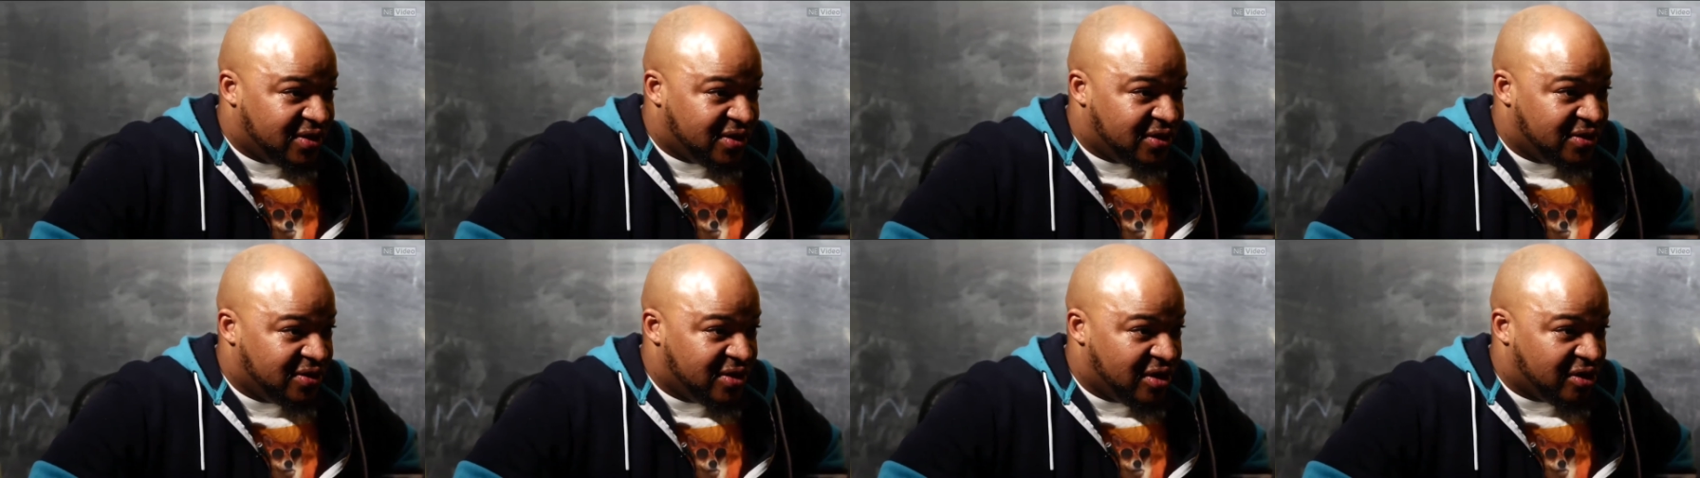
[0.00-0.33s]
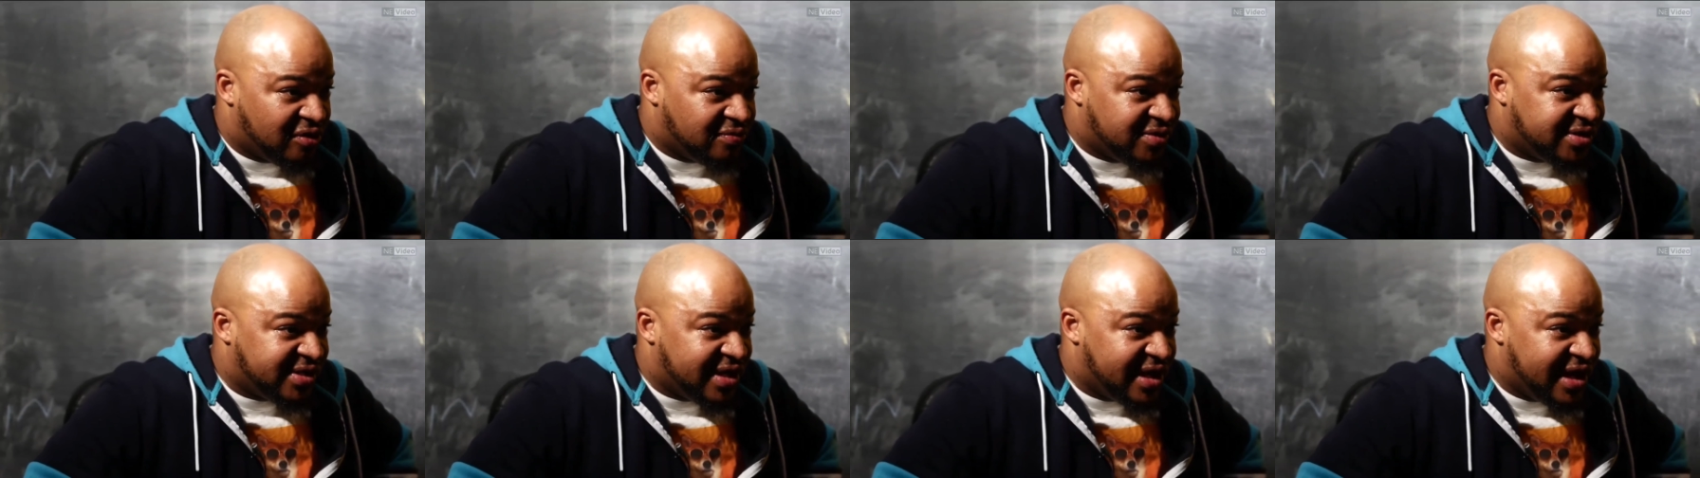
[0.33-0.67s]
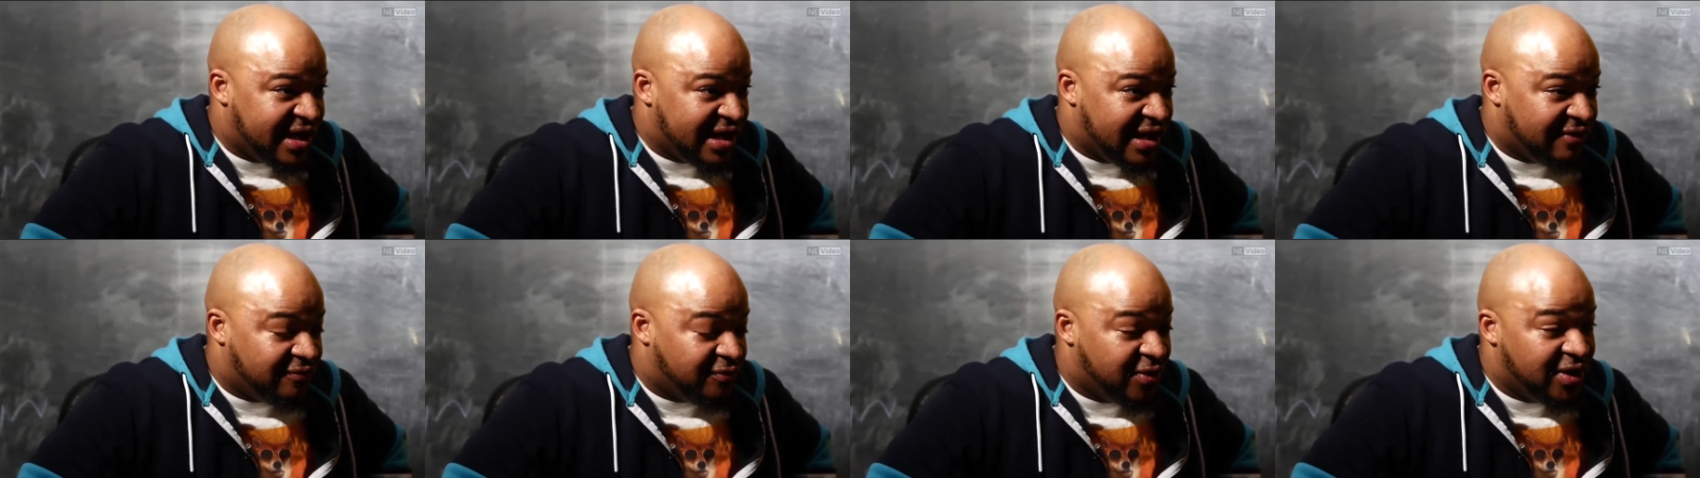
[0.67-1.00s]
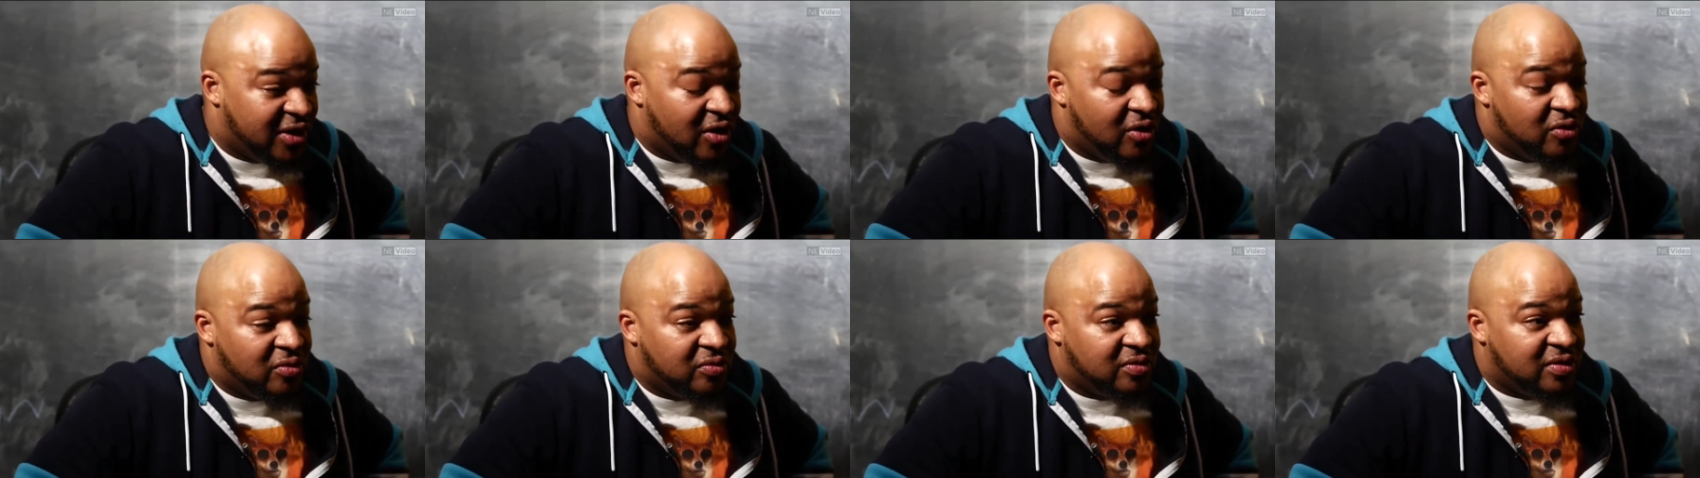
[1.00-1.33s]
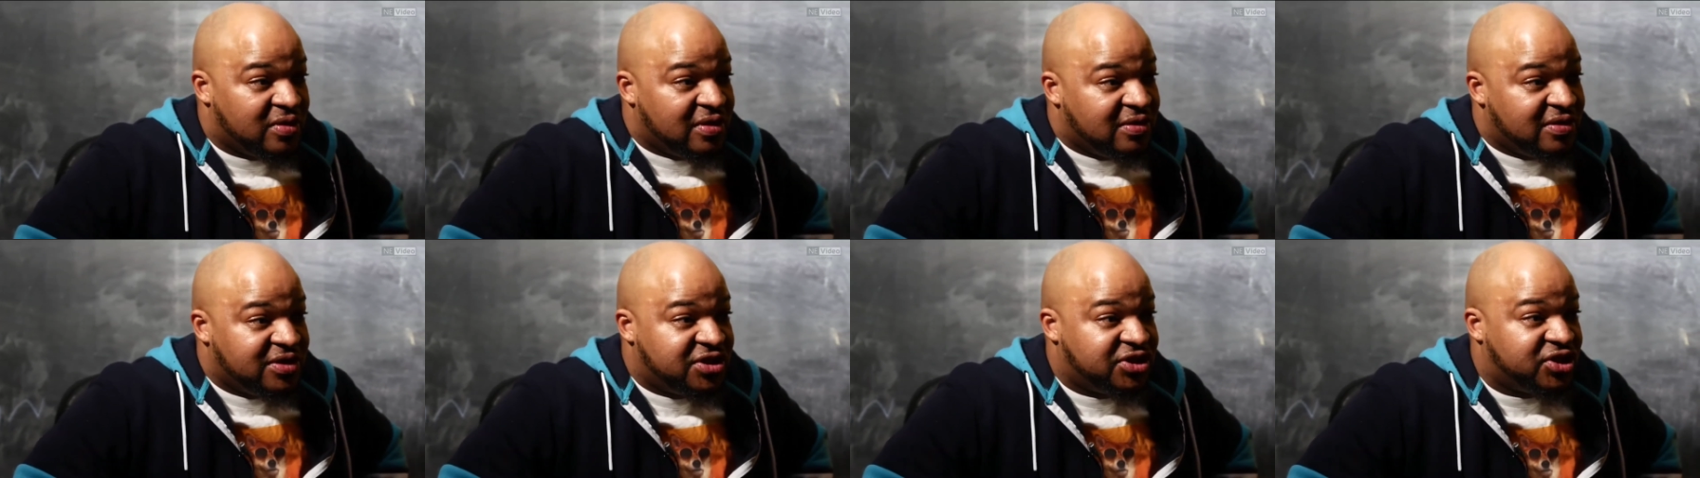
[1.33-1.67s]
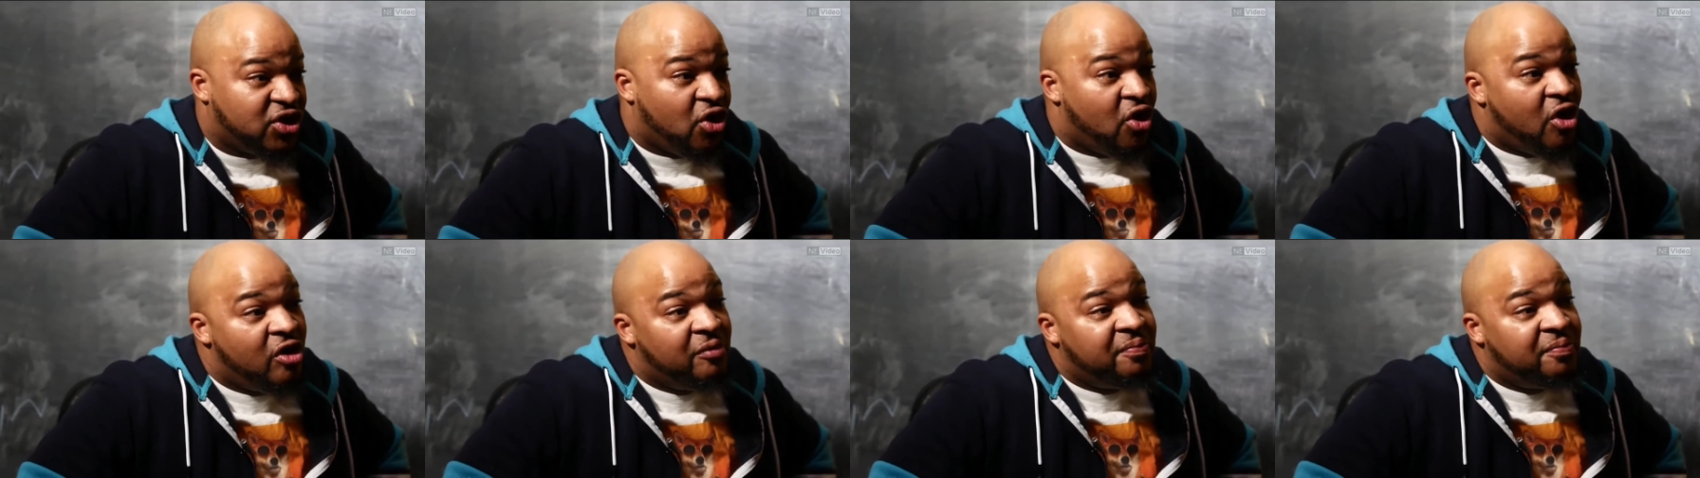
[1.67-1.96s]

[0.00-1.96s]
You know what I'm saying? If we don't show